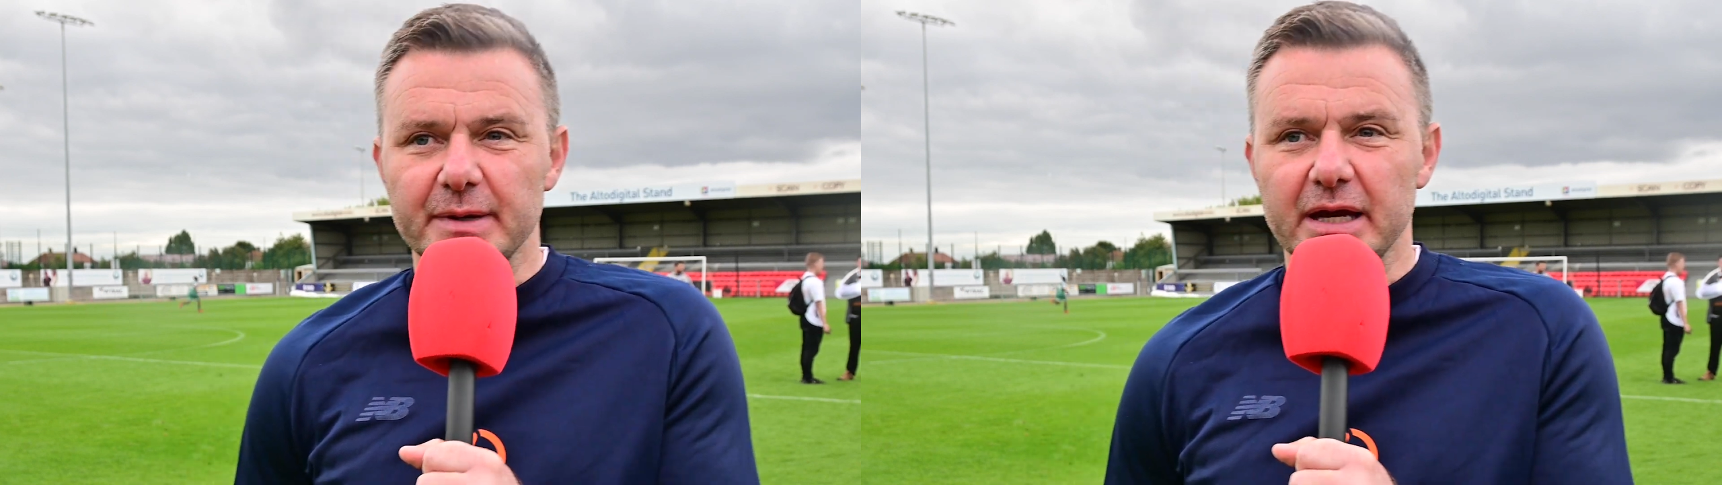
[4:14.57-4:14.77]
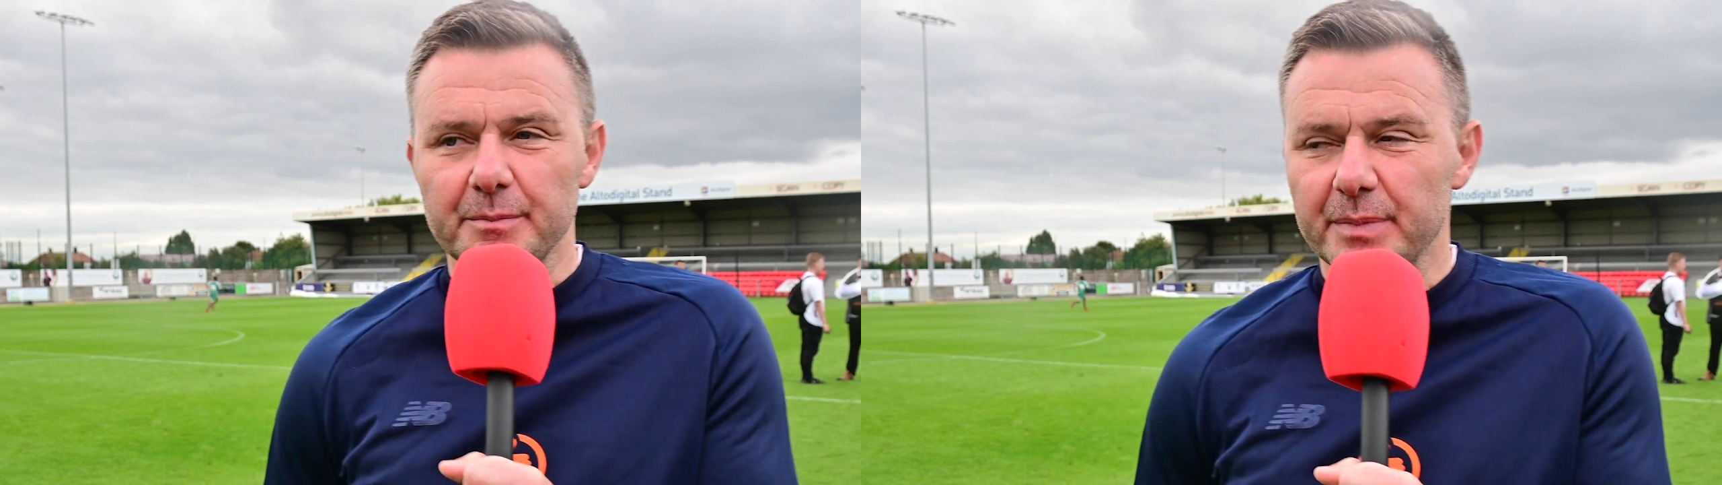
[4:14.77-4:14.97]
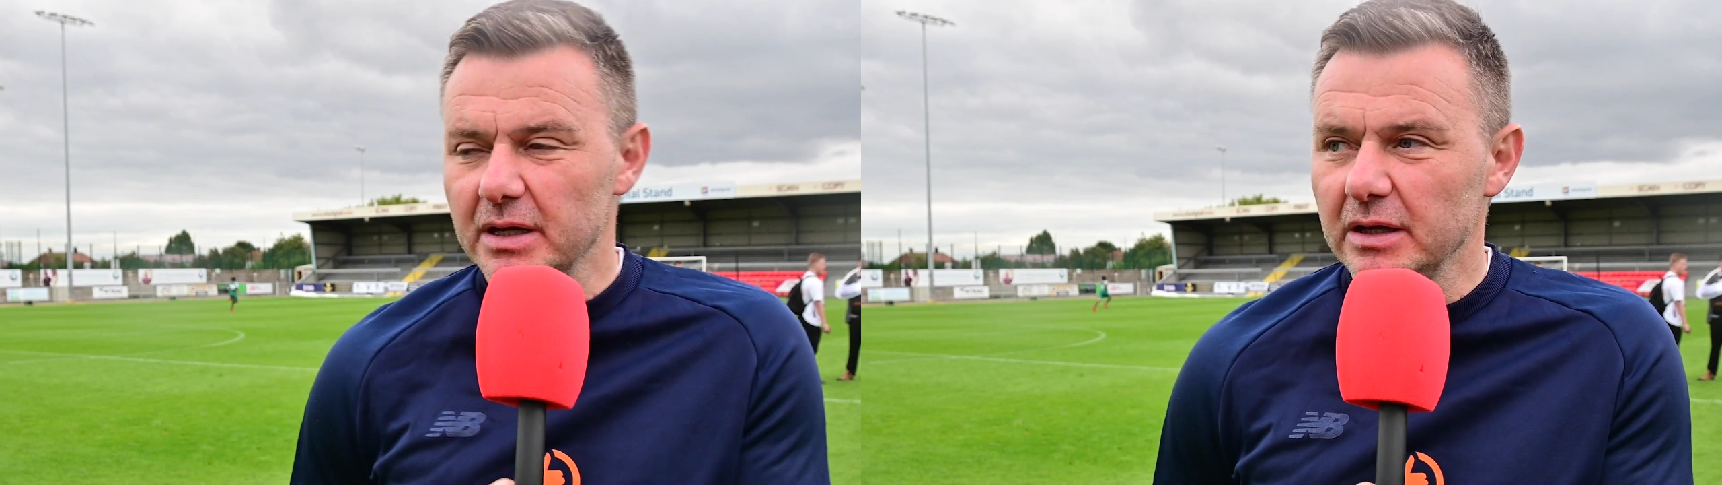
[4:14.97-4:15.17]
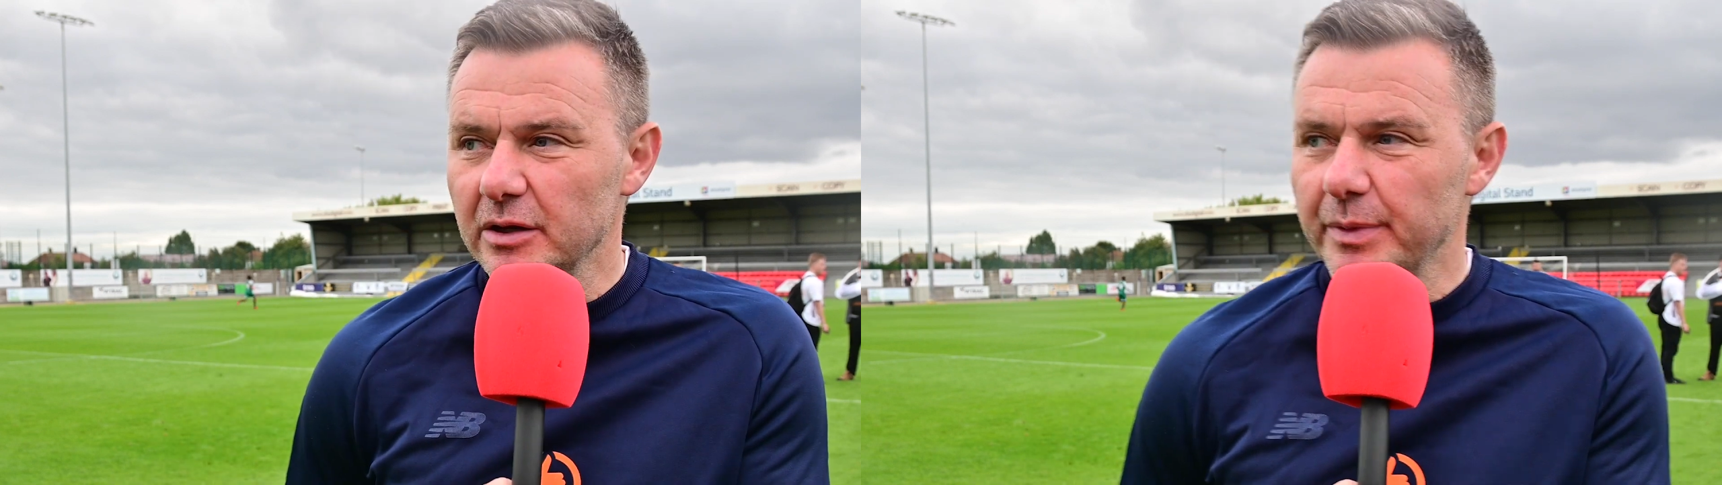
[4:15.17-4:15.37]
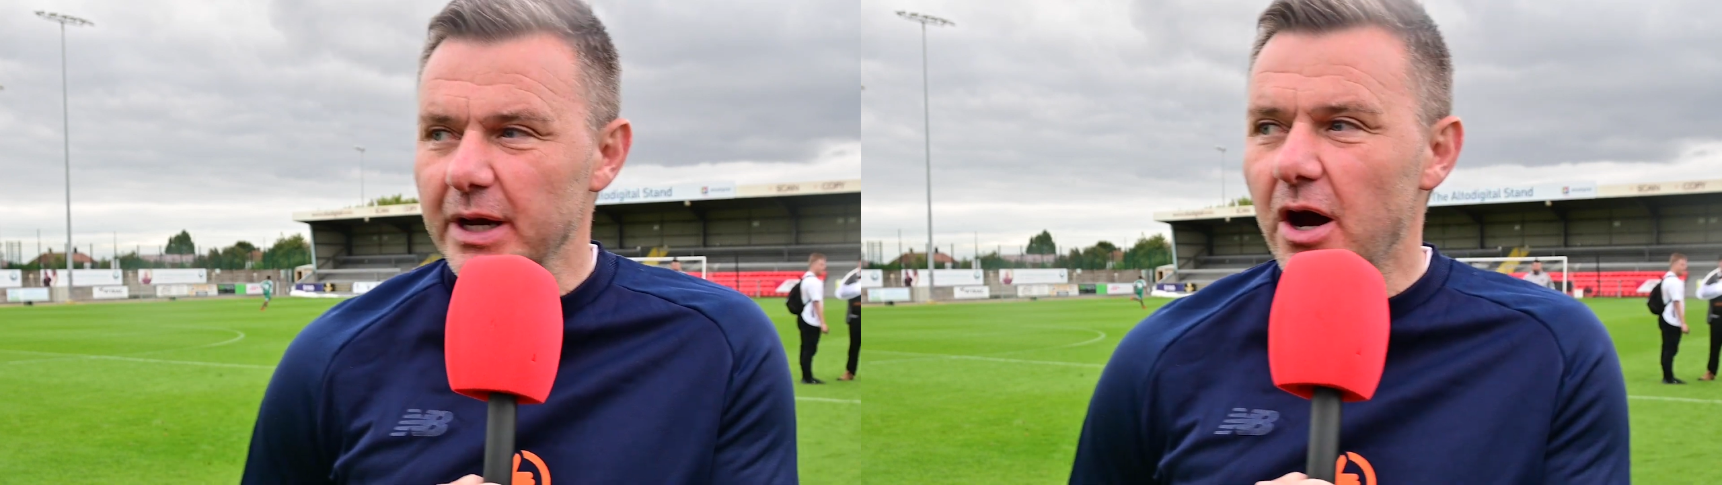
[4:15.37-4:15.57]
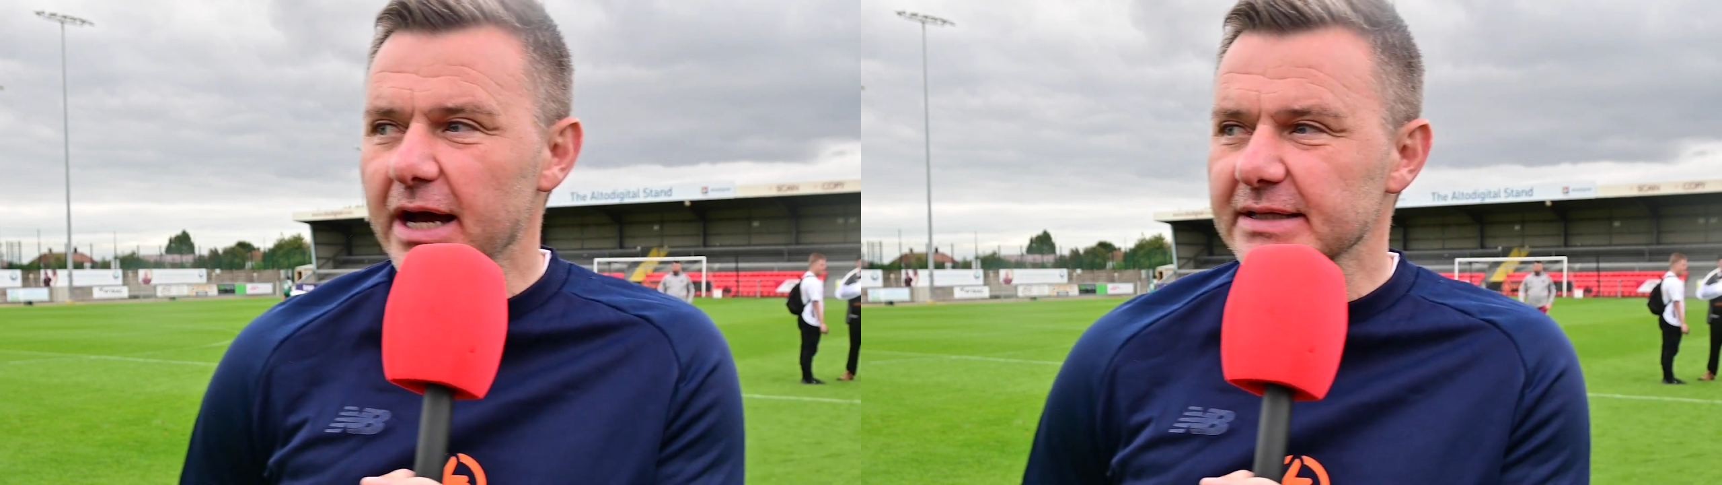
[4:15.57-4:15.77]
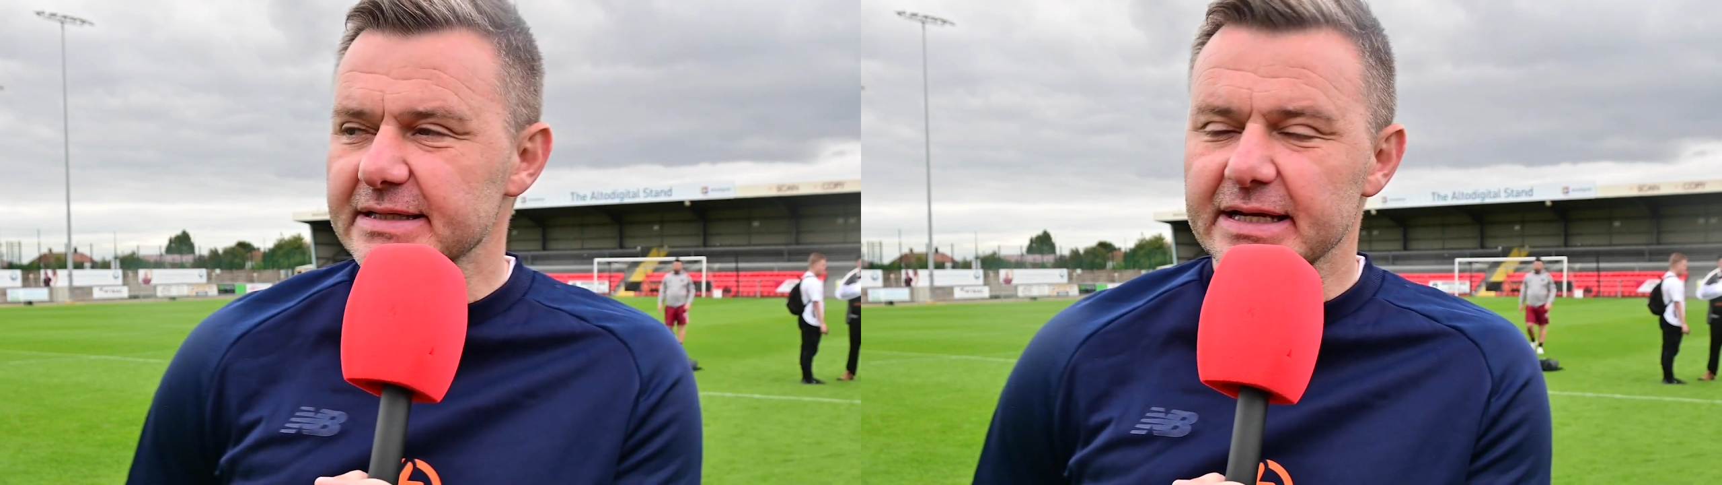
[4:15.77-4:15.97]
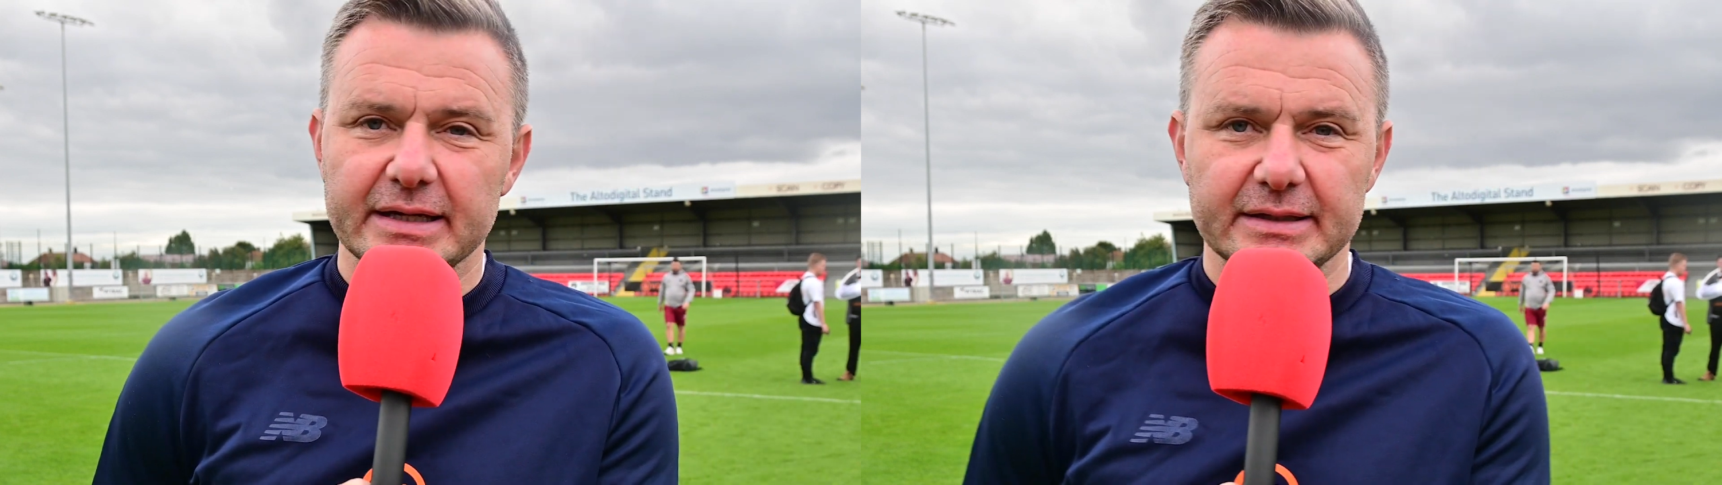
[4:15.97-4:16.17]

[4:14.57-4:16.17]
about him being a little bit higher today,